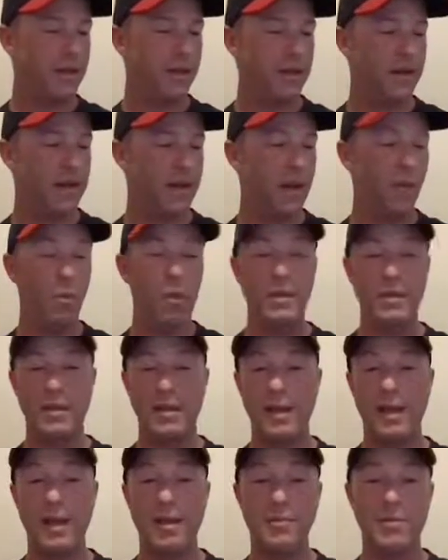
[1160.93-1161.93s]
And once
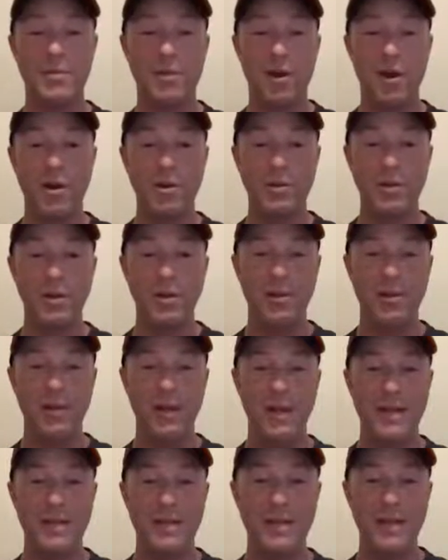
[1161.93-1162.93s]
again, I'm sorry I was a little
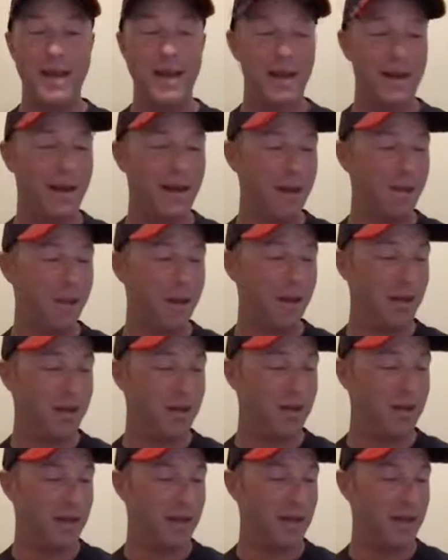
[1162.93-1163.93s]
late tonight. I
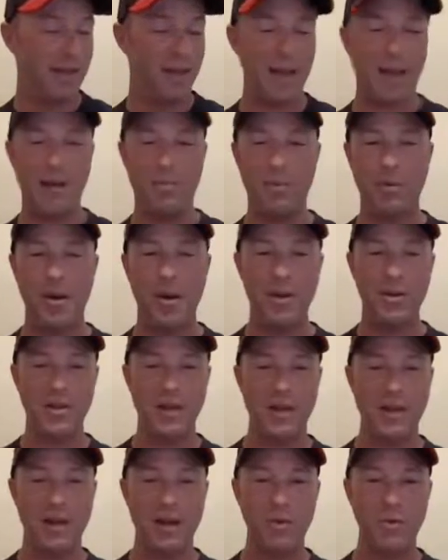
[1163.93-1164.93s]
apologize. I had a
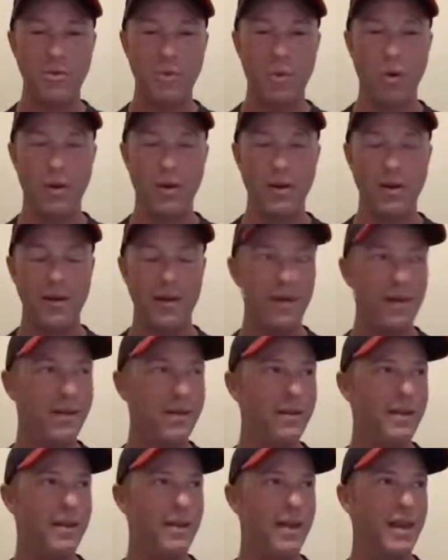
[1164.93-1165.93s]
project I was working on
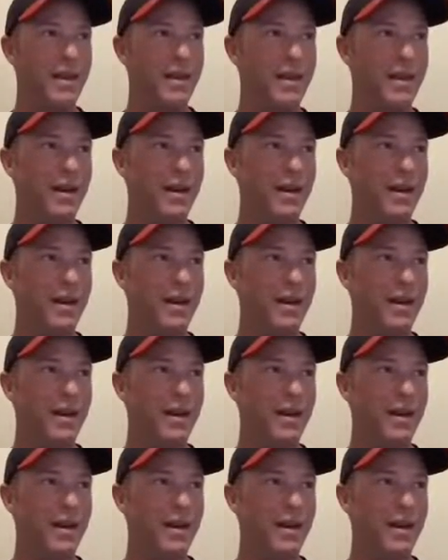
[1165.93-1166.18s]
that,